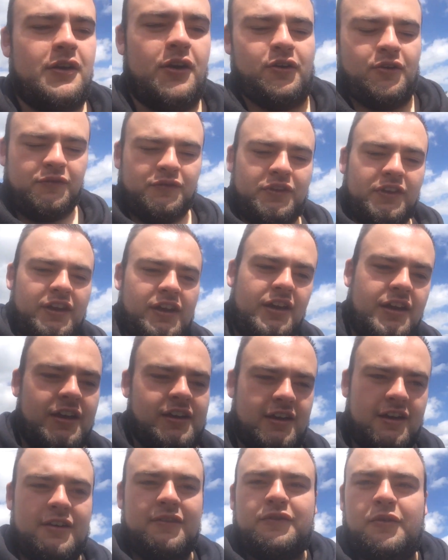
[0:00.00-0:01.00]
of
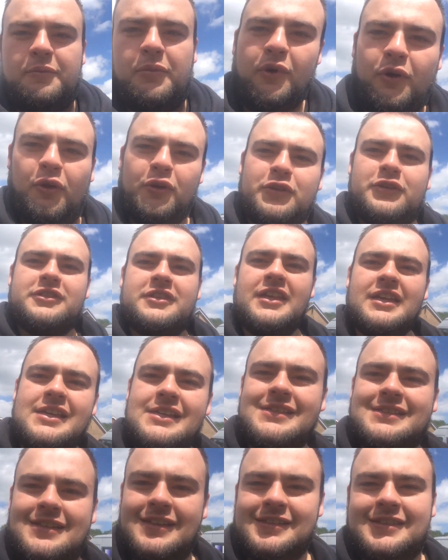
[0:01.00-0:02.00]
the footballing
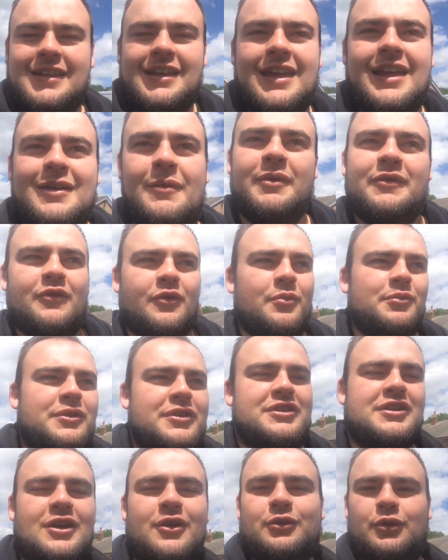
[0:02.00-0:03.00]
season. Today we've come
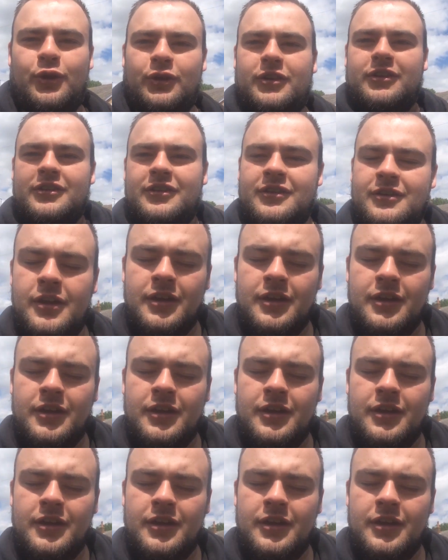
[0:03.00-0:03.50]
to Sheldon.